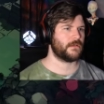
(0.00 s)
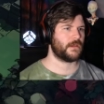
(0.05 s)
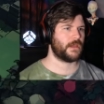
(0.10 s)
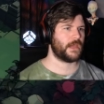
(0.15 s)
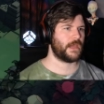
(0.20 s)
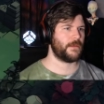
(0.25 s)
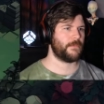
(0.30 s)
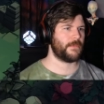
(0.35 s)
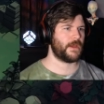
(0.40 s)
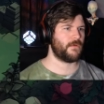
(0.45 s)

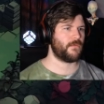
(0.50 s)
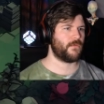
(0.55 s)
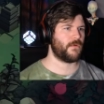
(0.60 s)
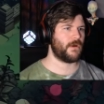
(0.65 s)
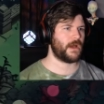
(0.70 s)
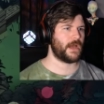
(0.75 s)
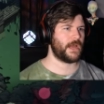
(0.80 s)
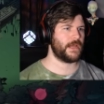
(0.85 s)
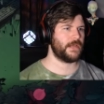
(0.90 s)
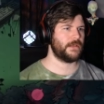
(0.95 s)
Okay, my
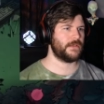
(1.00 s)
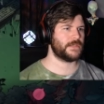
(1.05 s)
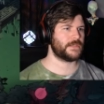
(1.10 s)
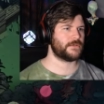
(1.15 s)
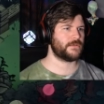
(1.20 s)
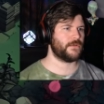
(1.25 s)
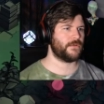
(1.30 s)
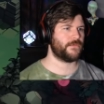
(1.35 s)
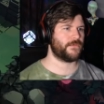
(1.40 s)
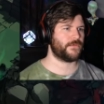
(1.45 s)
Y does a
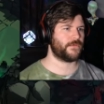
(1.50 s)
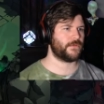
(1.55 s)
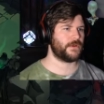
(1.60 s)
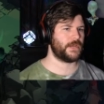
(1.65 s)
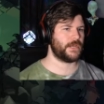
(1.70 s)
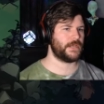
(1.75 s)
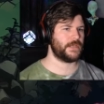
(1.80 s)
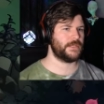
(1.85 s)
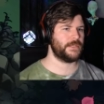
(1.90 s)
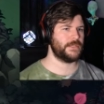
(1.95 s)
little
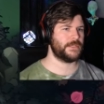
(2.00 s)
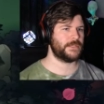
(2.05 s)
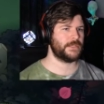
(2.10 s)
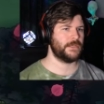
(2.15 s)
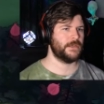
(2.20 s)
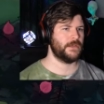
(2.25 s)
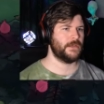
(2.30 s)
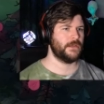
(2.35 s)
freeze.